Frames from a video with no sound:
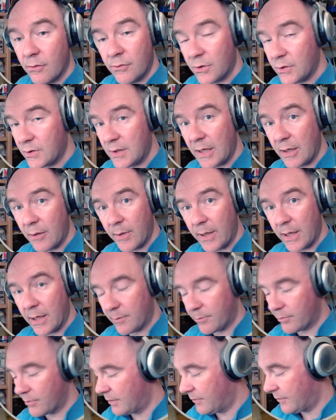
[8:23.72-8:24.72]
just like we
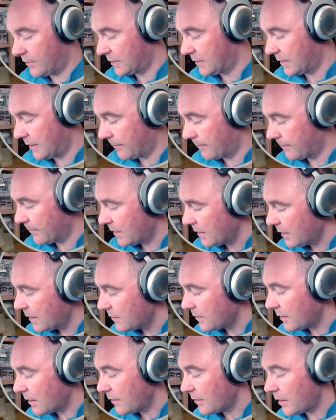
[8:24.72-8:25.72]
had previously.
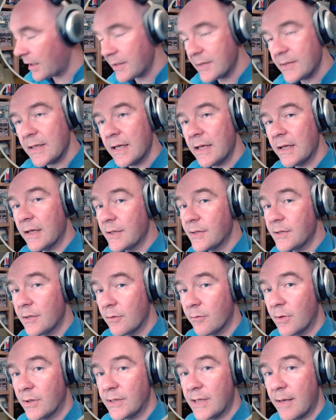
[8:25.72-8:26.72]
Now let's take a listen to
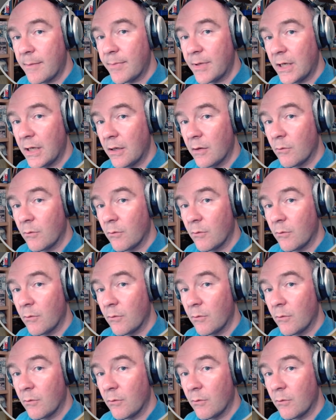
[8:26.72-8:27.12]
what's happening